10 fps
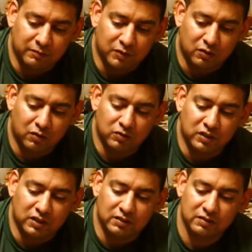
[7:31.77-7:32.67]
to hold
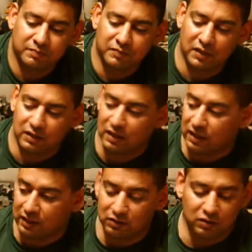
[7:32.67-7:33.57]
it, and then
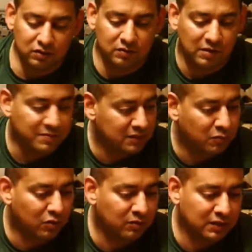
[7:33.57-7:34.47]
I mixed
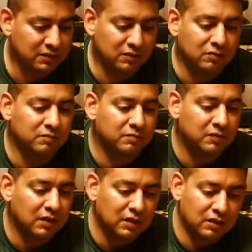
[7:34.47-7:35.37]
more resin,
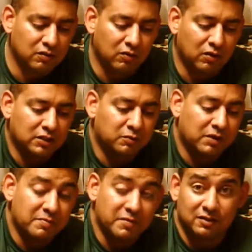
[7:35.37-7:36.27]
or actually
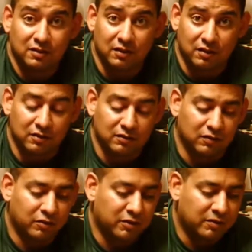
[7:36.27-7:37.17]
when I mixed the
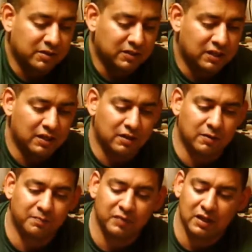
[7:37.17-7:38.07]
green resin
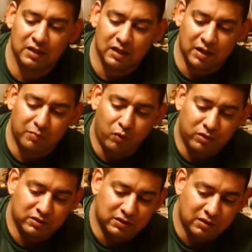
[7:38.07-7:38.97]
here, I
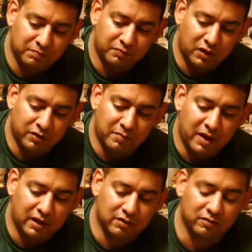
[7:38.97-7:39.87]
poured some on the
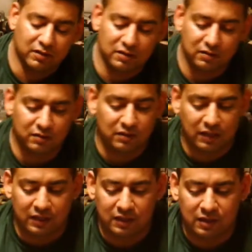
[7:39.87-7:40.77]
back of the
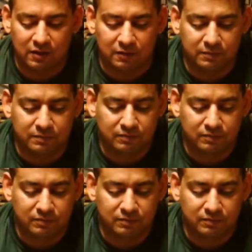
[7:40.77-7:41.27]
light here.